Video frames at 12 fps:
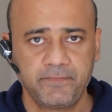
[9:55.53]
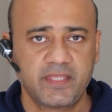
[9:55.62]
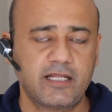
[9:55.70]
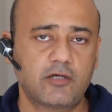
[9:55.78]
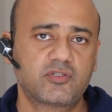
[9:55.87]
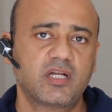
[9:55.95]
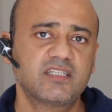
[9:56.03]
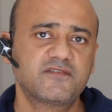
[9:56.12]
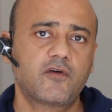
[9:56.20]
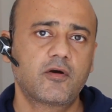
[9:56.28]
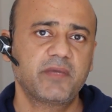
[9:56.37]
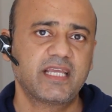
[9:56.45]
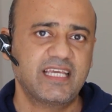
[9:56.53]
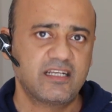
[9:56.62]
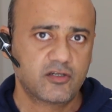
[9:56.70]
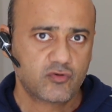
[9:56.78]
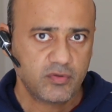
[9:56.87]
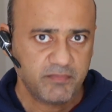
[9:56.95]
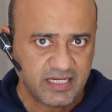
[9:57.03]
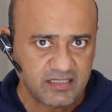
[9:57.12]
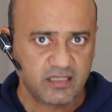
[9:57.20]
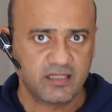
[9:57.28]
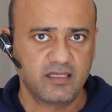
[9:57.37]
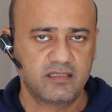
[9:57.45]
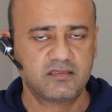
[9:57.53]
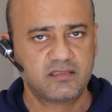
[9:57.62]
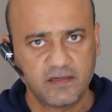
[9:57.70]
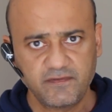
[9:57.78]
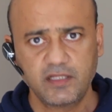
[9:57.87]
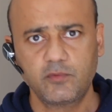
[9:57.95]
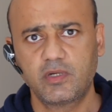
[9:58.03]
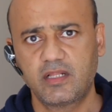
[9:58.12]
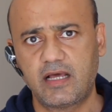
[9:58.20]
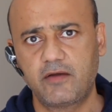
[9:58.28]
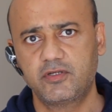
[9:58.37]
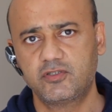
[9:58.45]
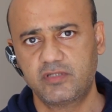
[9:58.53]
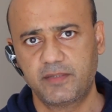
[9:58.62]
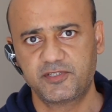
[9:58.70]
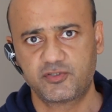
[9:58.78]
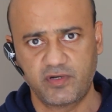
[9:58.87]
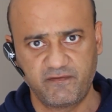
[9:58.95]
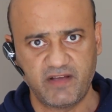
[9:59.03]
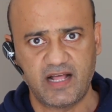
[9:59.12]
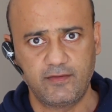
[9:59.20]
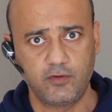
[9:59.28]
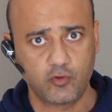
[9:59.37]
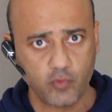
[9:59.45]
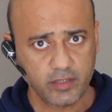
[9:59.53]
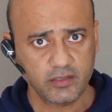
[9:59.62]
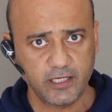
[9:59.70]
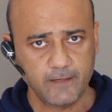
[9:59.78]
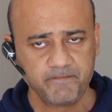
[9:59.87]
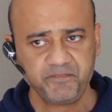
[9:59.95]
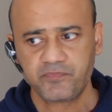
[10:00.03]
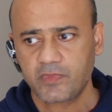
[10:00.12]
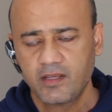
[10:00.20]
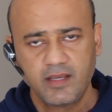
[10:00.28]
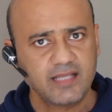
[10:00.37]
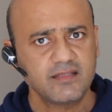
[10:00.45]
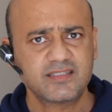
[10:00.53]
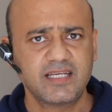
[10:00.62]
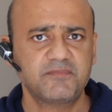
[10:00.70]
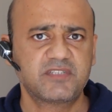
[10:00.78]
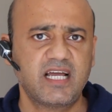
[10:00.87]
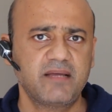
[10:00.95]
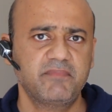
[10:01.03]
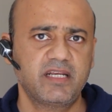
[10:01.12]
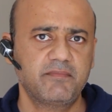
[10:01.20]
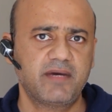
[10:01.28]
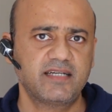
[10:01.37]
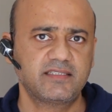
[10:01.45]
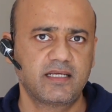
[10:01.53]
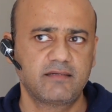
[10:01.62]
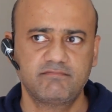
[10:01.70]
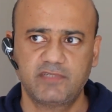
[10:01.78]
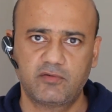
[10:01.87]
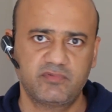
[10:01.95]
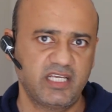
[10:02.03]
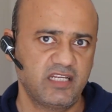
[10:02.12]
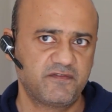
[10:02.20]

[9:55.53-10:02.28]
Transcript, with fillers: Now, transforming incrementally definitely will allow you to demonstrate value quickly, at the same time minimizing you know, need